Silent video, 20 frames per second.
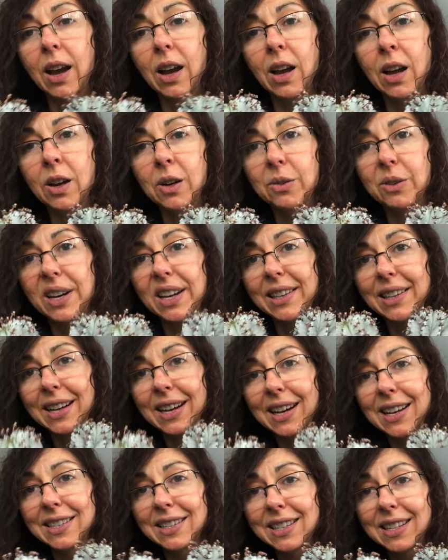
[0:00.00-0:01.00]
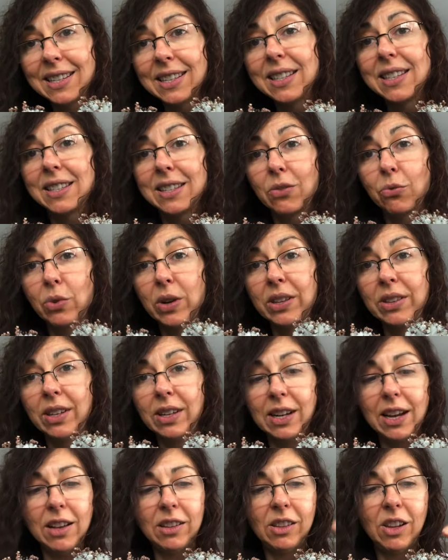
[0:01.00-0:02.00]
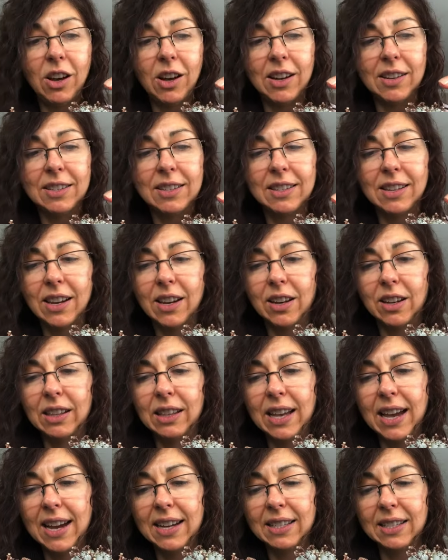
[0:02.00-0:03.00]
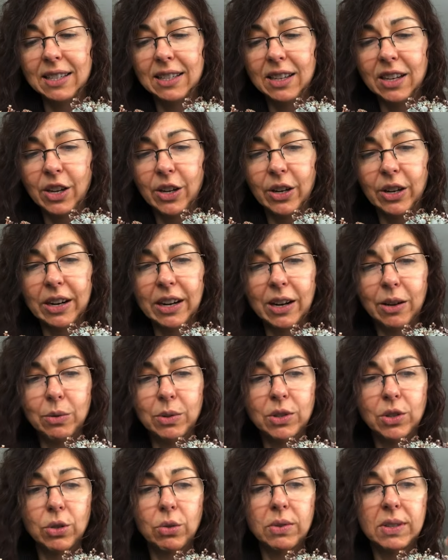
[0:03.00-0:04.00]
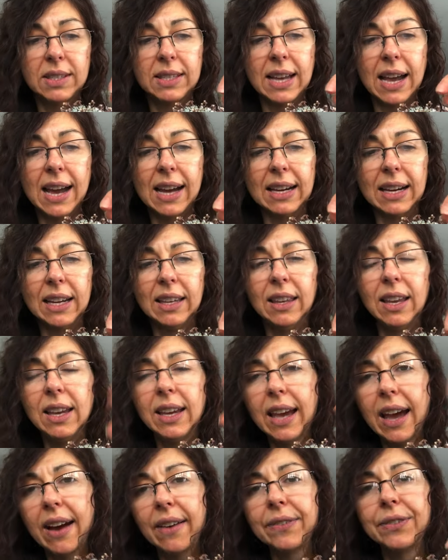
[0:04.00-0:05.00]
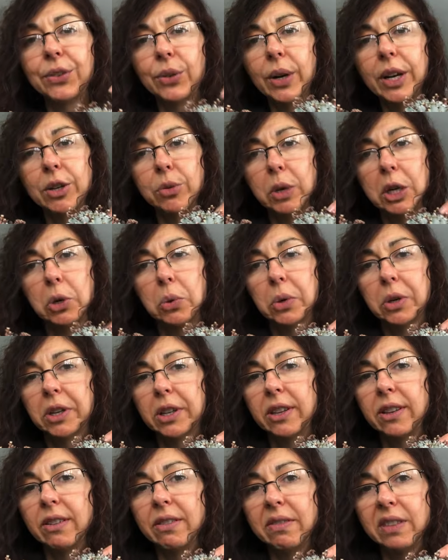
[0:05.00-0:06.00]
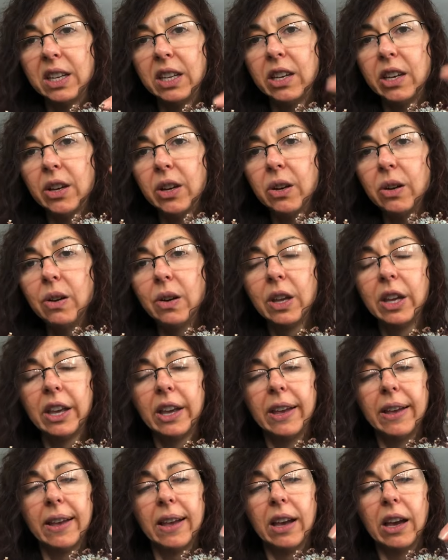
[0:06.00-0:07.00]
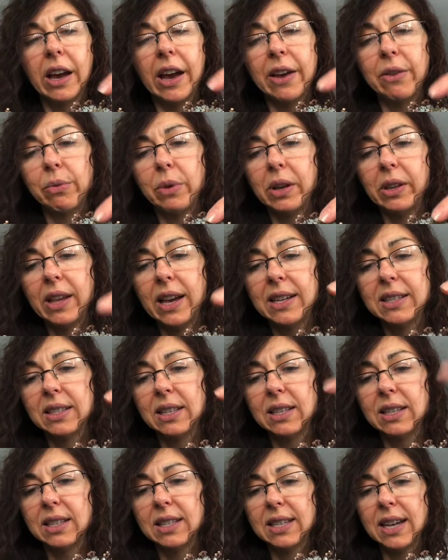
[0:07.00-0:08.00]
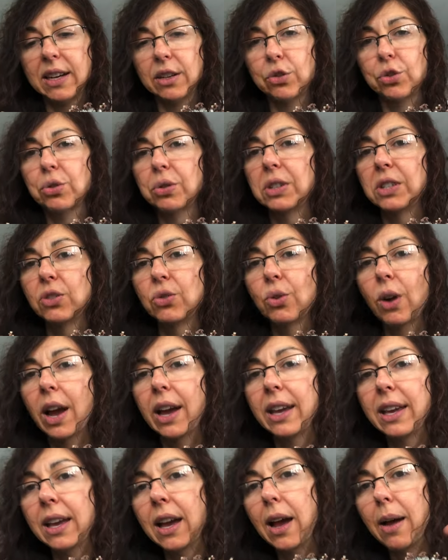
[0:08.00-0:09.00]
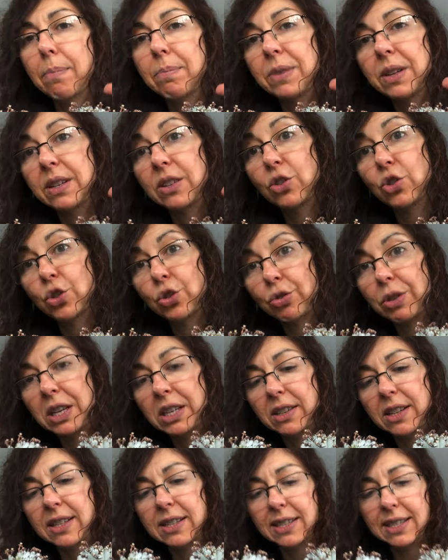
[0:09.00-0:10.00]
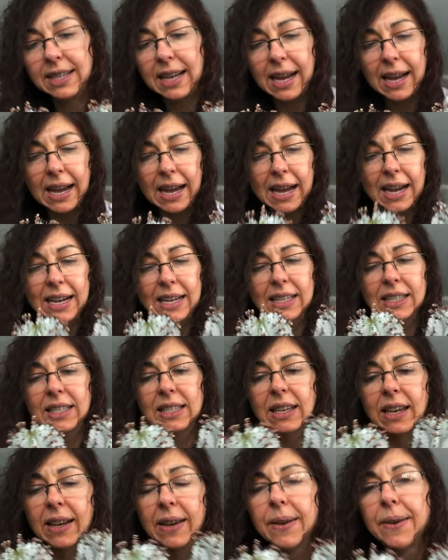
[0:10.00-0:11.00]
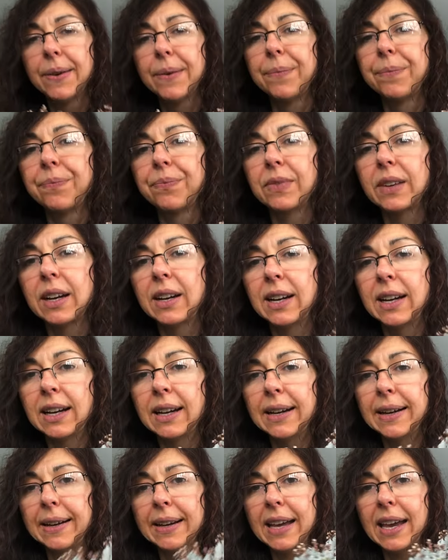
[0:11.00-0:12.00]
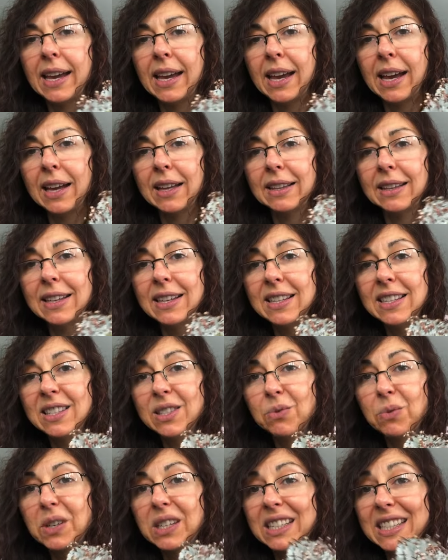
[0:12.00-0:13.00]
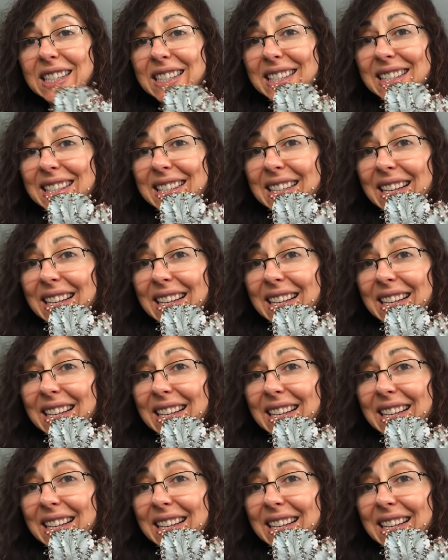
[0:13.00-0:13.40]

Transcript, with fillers: All right, guys, this is the one that I lost yet last year, and I was so sad. I think after I recorded the video, I realized that it's actually drying up, that it shrinked in size. Uh, and this one is,